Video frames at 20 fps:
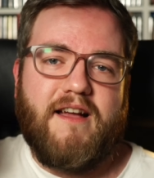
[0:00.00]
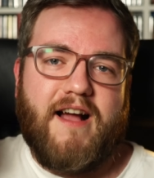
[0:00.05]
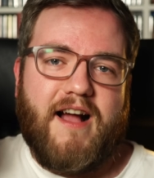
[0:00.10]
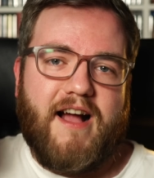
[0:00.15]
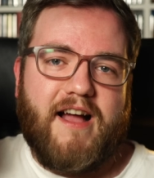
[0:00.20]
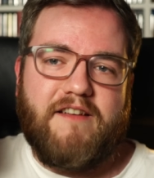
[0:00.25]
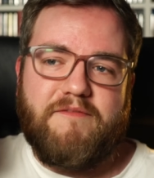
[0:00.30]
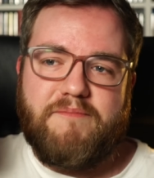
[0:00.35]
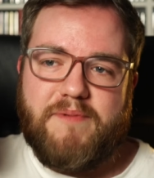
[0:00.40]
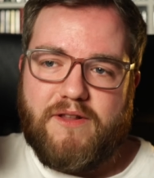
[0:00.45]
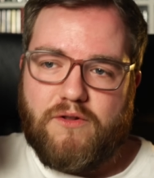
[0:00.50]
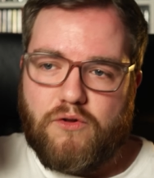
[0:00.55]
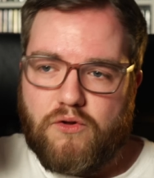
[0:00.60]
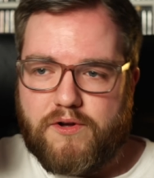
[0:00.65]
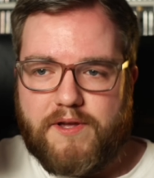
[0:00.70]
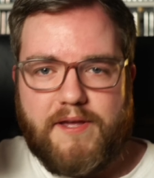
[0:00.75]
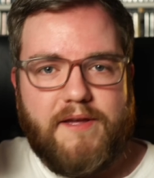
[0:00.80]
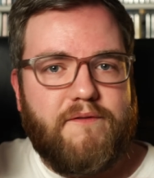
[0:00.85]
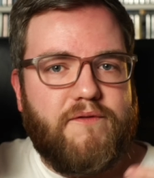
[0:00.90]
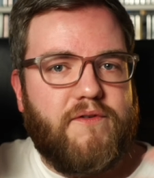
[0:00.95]
I've been
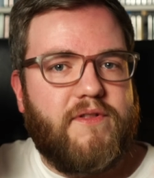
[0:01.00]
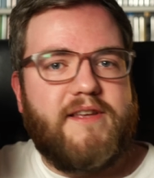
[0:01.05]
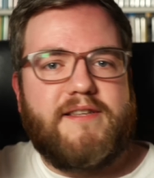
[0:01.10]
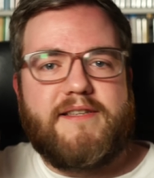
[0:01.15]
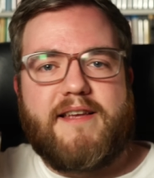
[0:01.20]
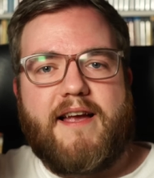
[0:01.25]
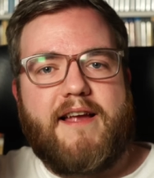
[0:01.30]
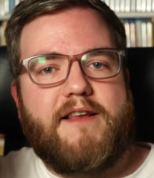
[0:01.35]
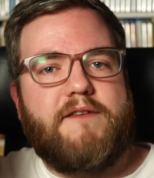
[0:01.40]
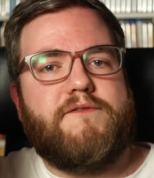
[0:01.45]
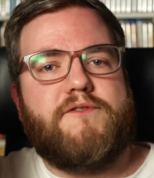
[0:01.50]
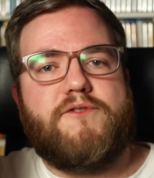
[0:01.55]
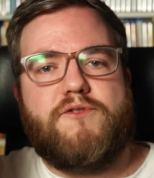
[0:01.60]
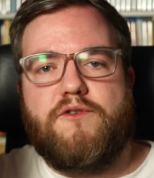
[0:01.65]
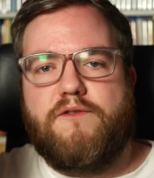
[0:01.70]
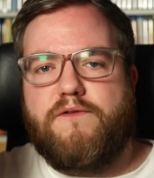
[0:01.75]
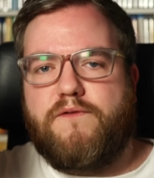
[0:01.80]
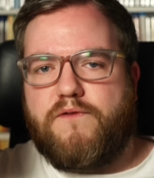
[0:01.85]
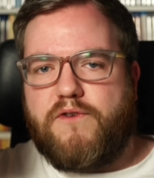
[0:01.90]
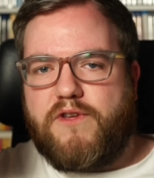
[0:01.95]
looking for this kind of
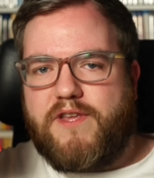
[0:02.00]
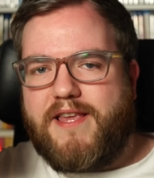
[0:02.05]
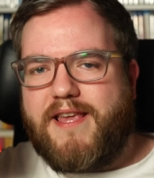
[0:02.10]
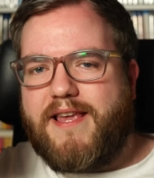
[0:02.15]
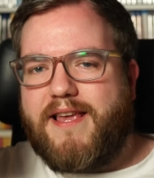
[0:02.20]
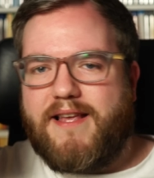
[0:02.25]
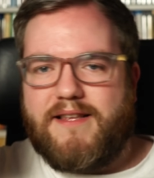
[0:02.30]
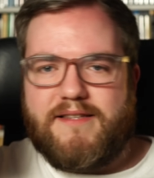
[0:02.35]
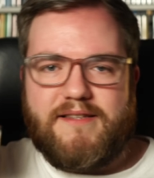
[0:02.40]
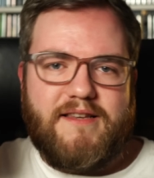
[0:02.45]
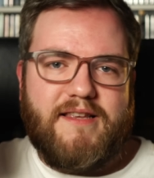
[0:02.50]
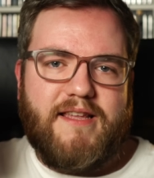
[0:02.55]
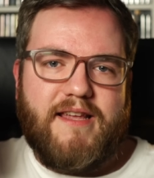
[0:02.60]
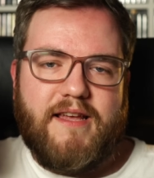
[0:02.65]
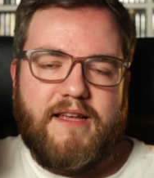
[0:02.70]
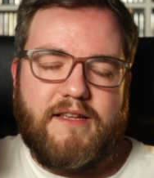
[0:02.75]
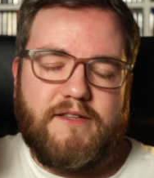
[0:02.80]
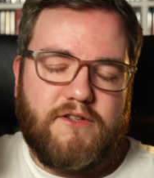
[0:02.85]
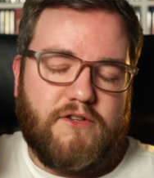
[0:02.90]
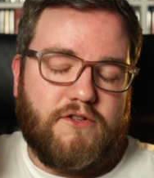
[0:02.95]
stuff for years and
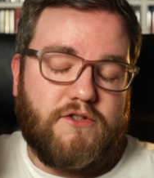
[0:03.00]
years,